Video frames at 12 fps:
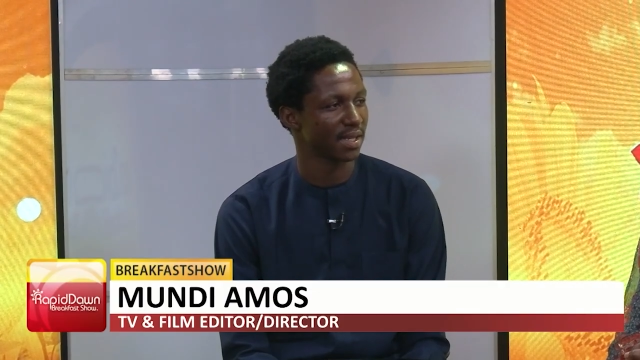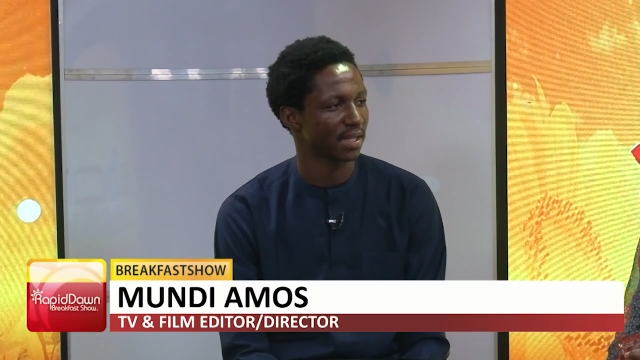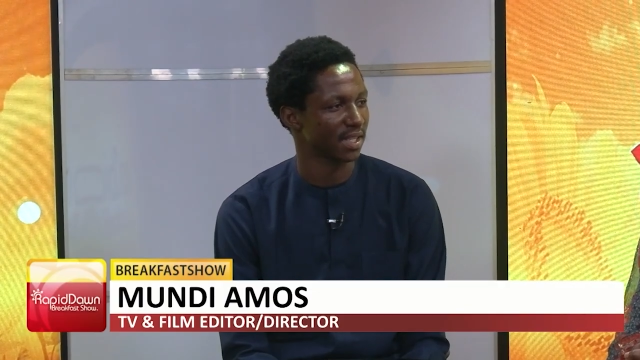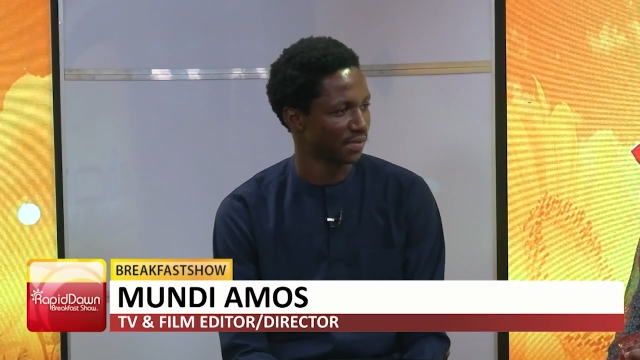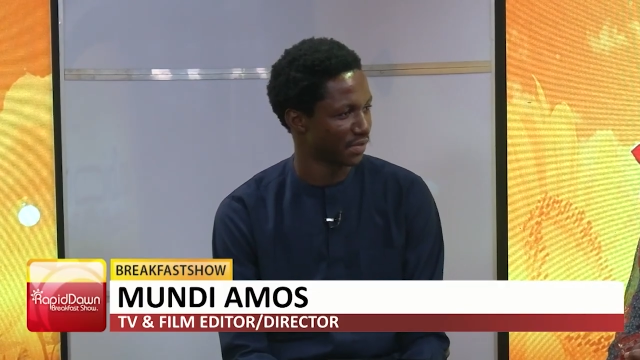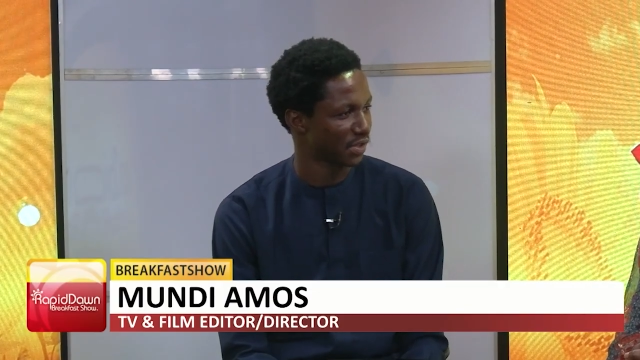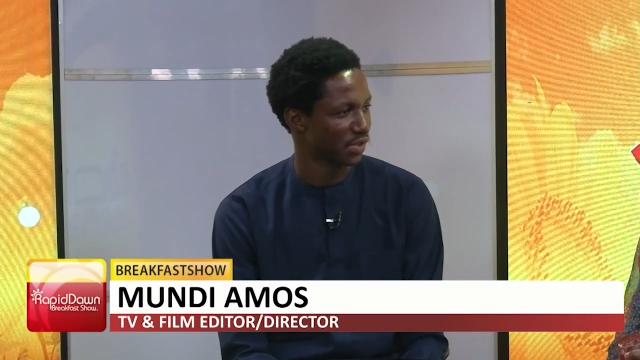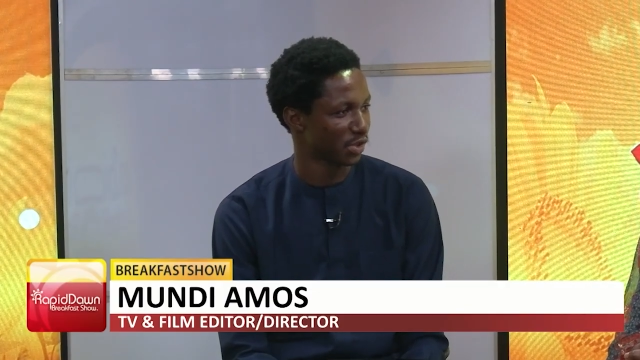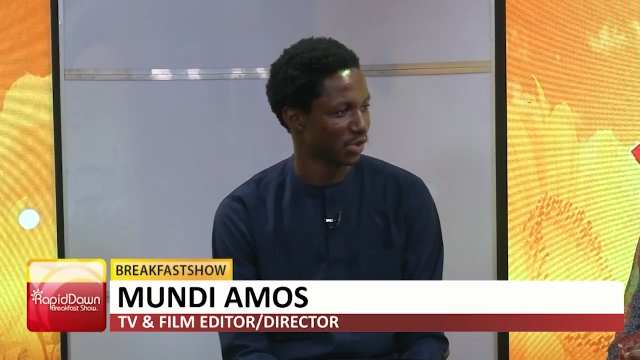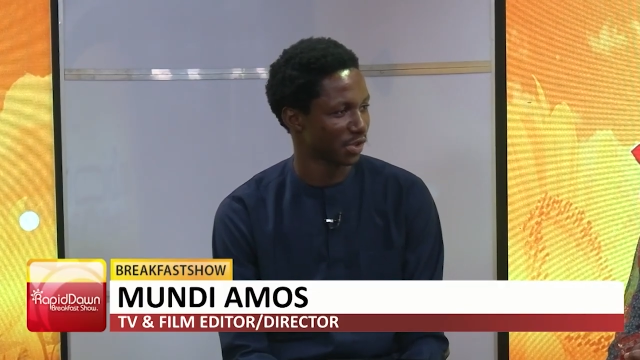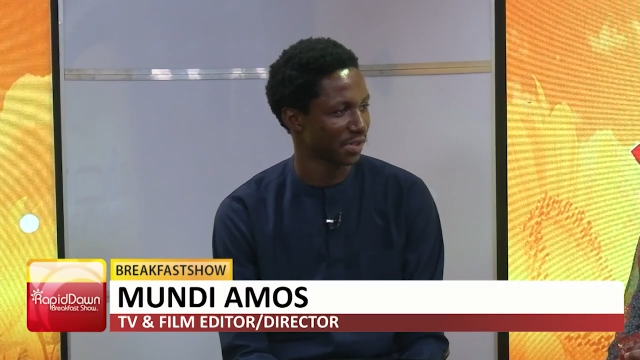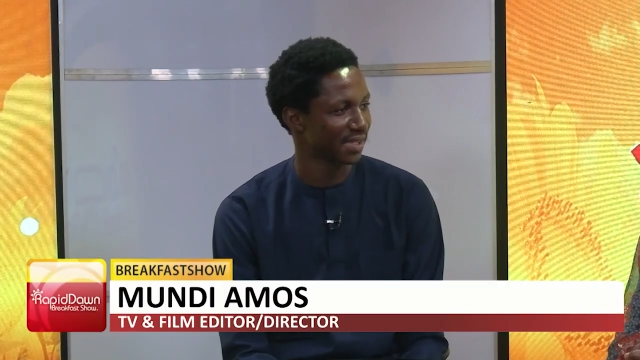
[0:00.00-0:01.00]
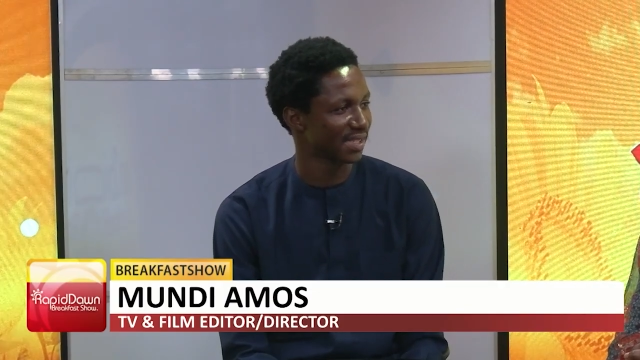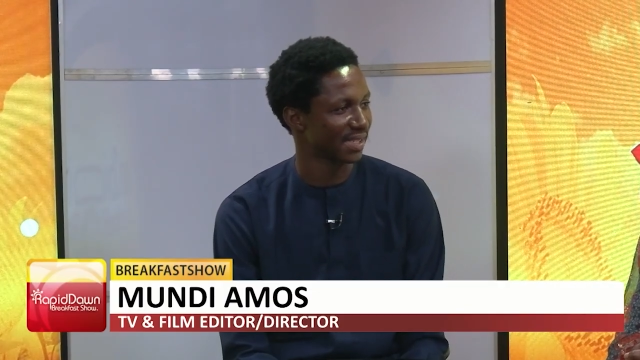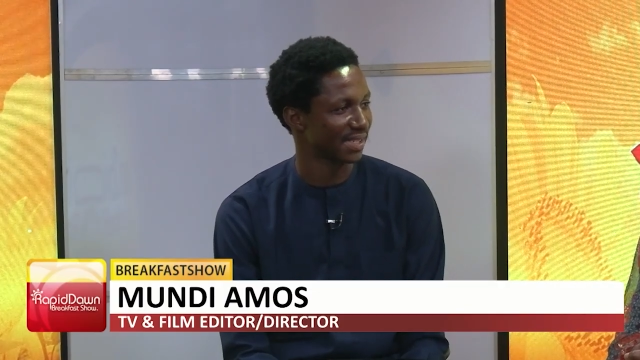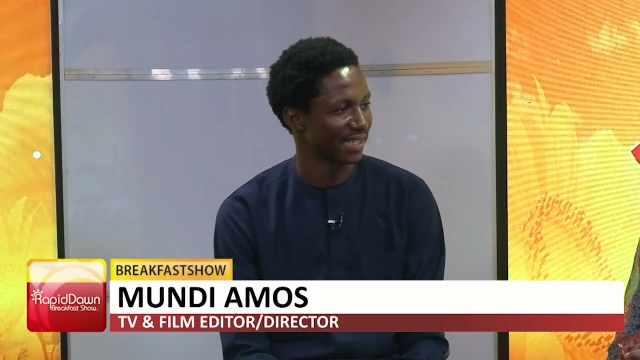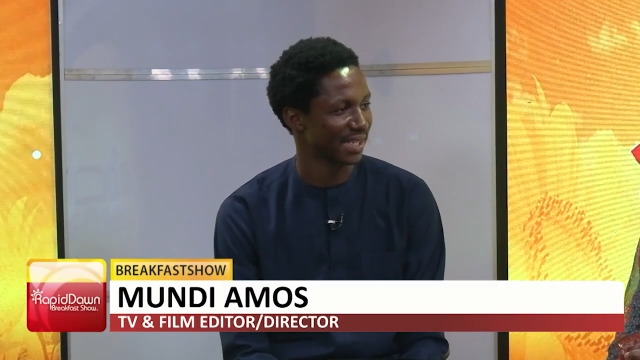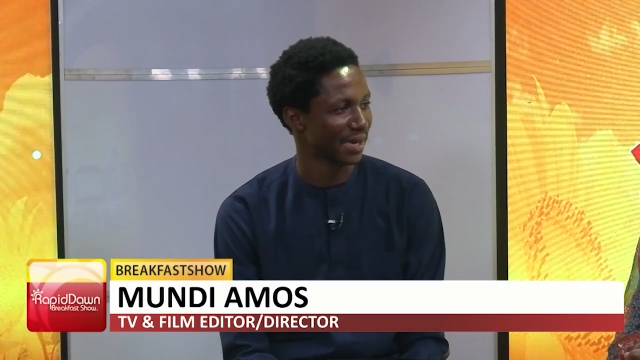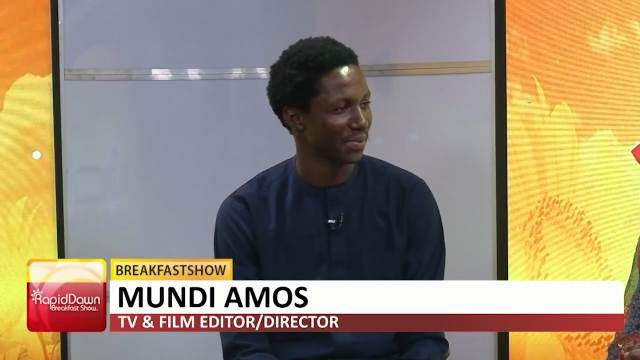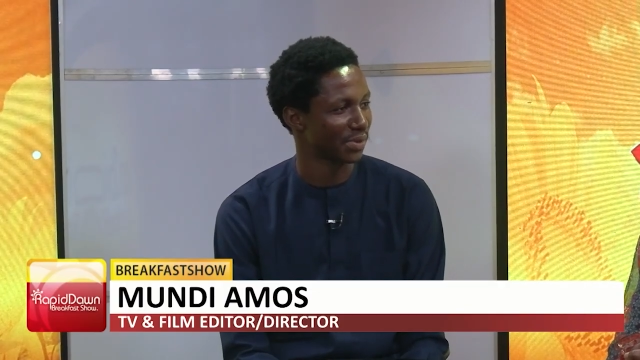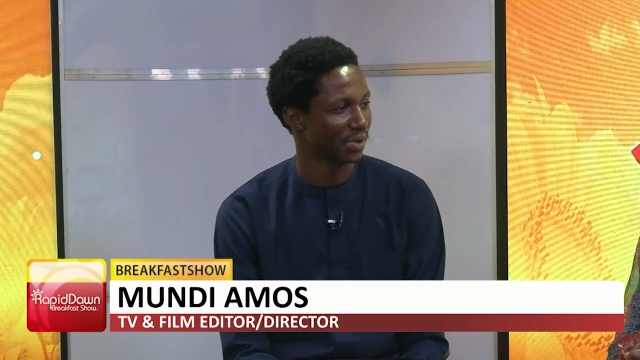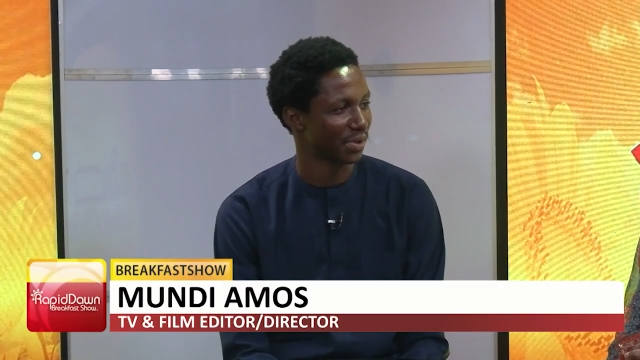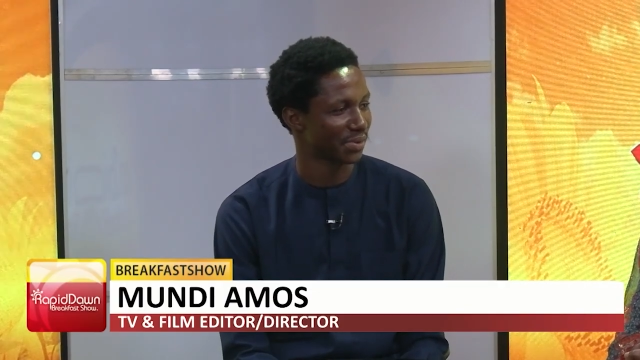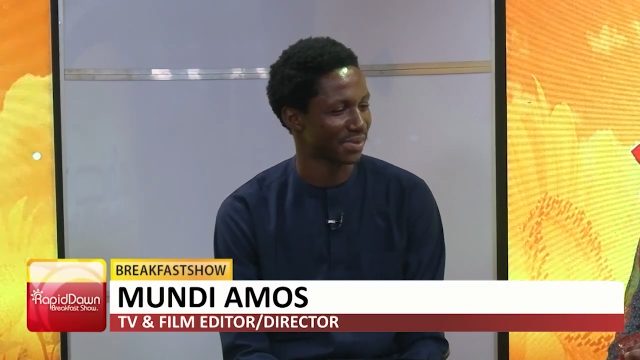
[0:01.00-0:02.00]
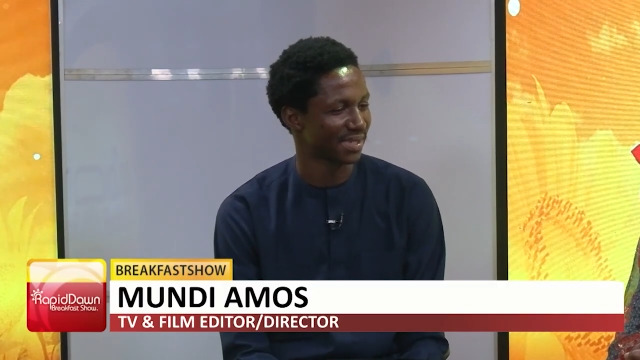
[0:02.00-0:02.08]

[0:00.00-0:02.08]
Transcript: give this a shot and see how it goes.